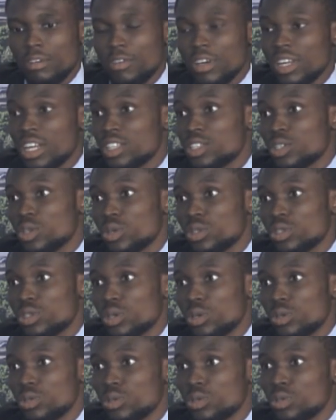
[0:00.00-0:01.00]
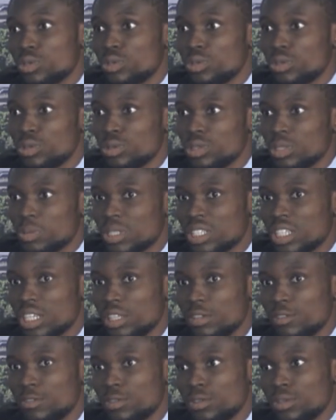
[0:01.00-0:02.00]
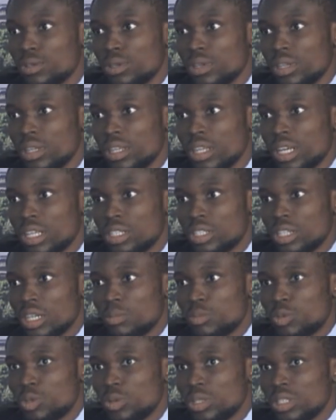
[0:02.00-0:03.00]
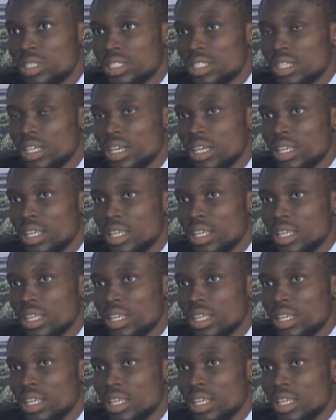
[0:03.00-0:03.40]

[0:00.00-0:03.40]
finance costs also grew, especially for Nigerian breweries,